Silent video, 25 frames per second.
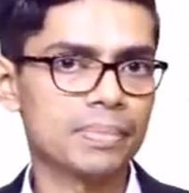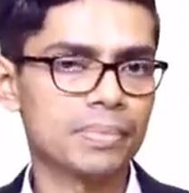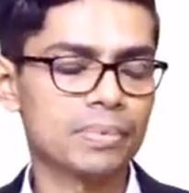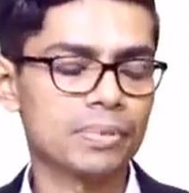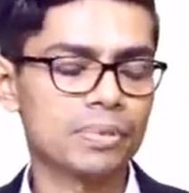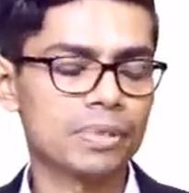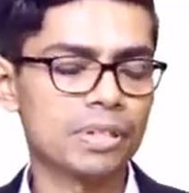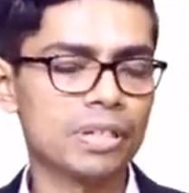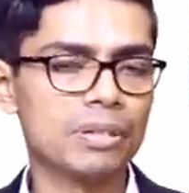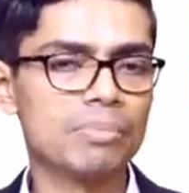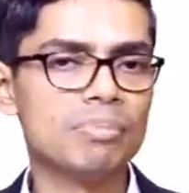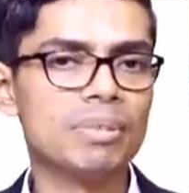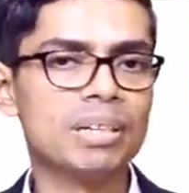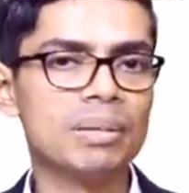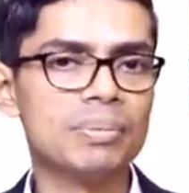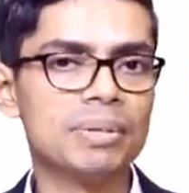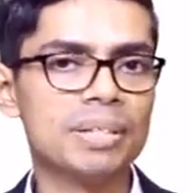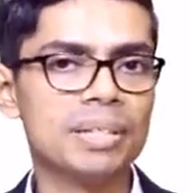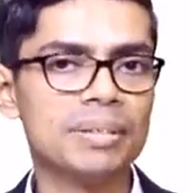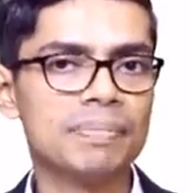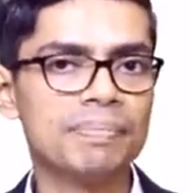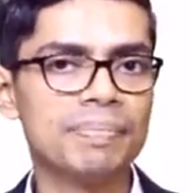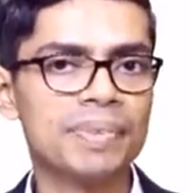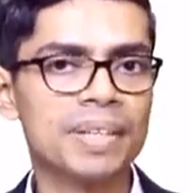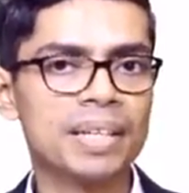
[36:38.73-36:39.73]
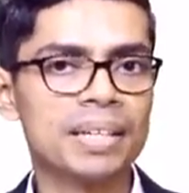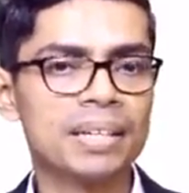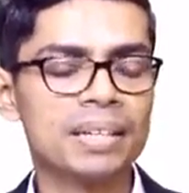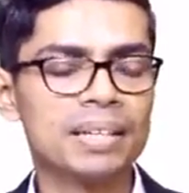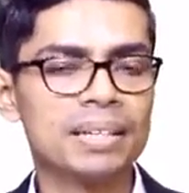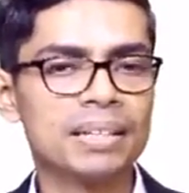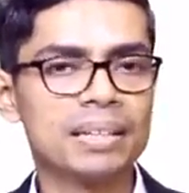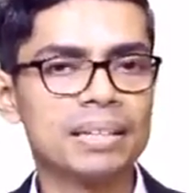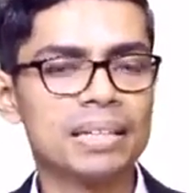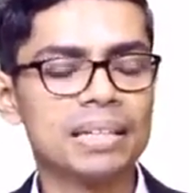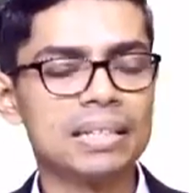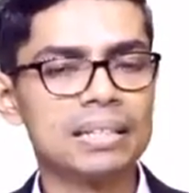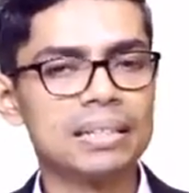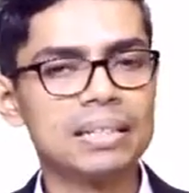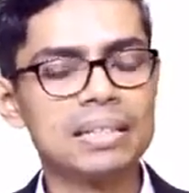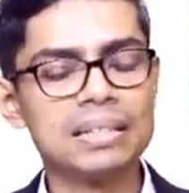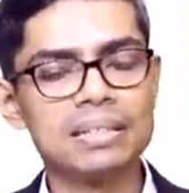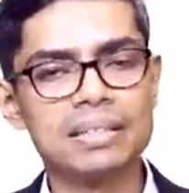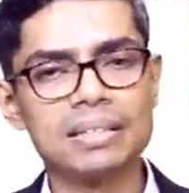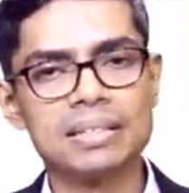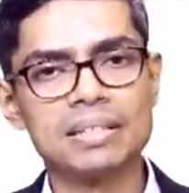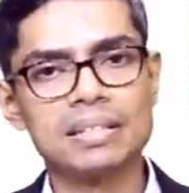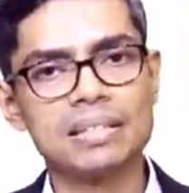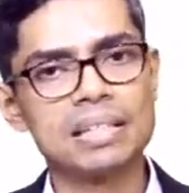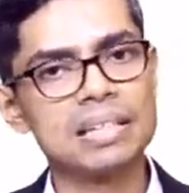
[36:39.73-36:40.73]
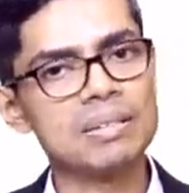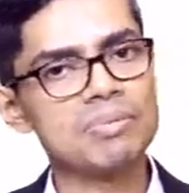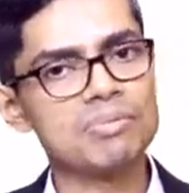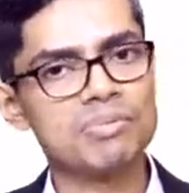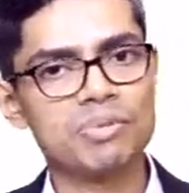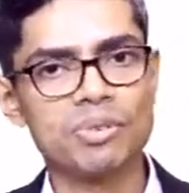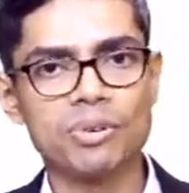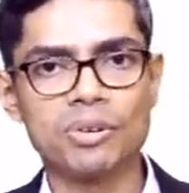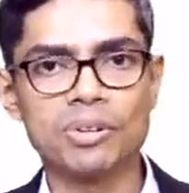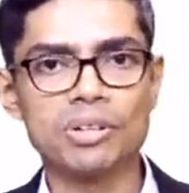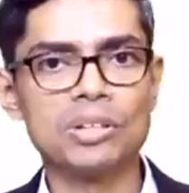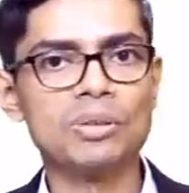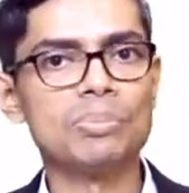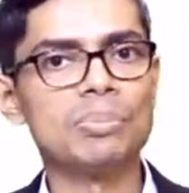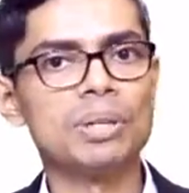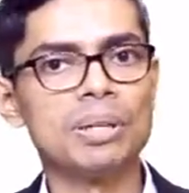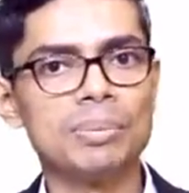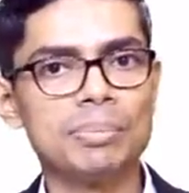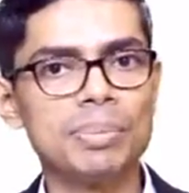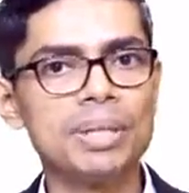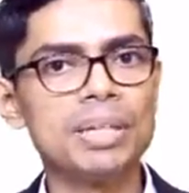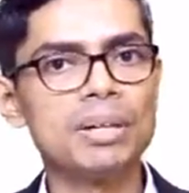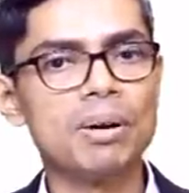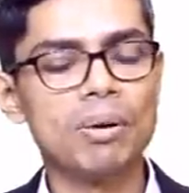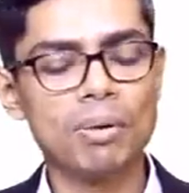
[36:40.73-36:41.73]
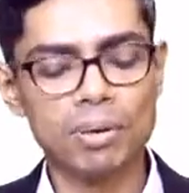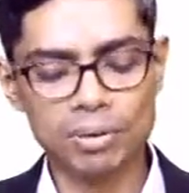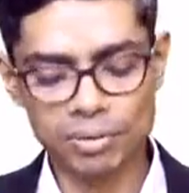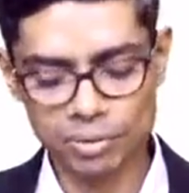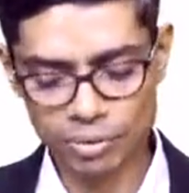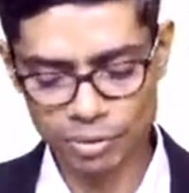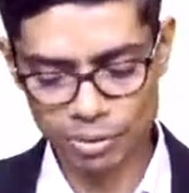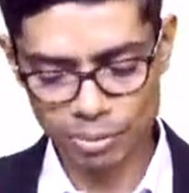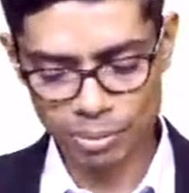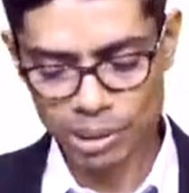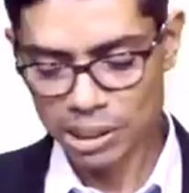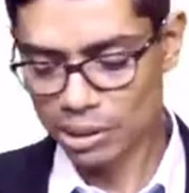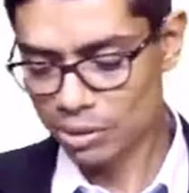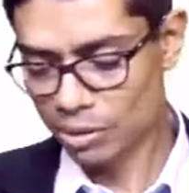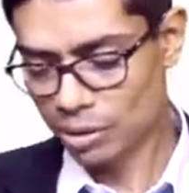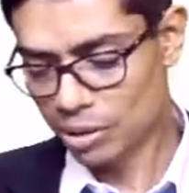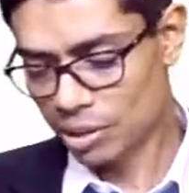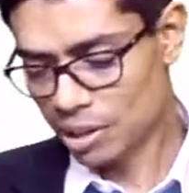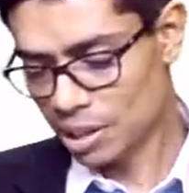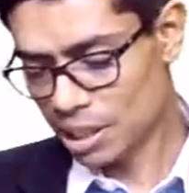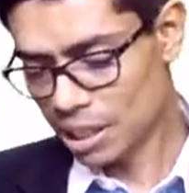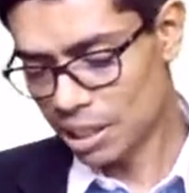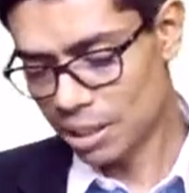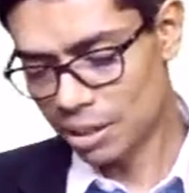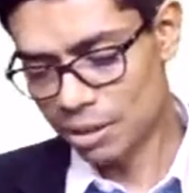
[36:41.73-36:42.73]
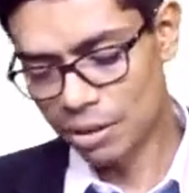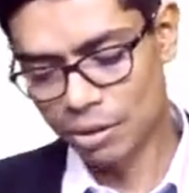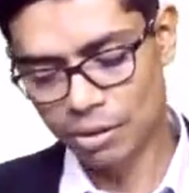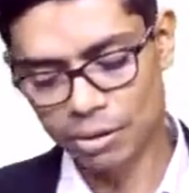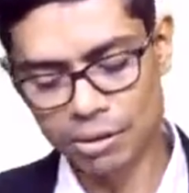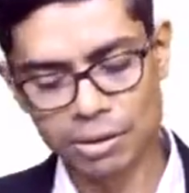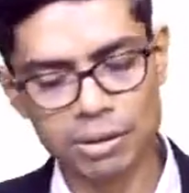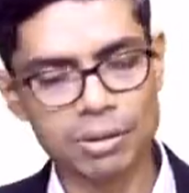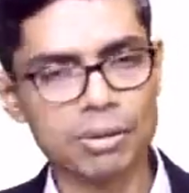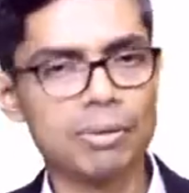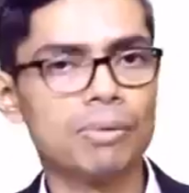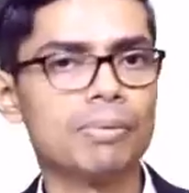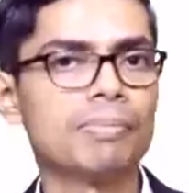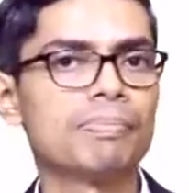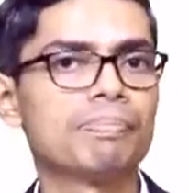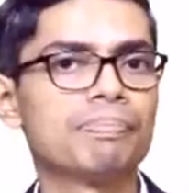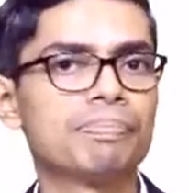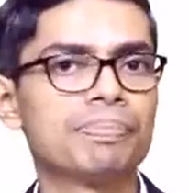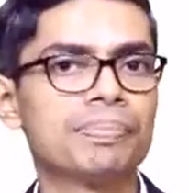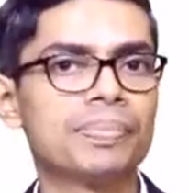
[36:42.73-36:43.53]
So it may be that this is same for human being also, but we still don't know.